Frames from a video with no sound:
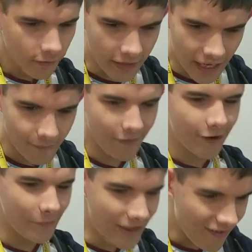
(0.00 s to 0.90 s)
The
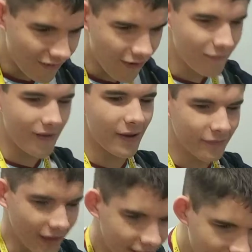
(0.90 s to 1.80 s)
Yamaha PSR
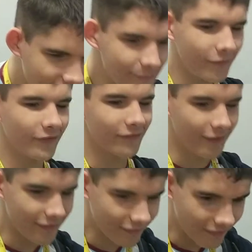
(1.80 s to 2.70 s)
510 keyboard, for
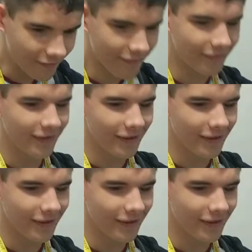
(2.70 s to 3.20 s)
instance.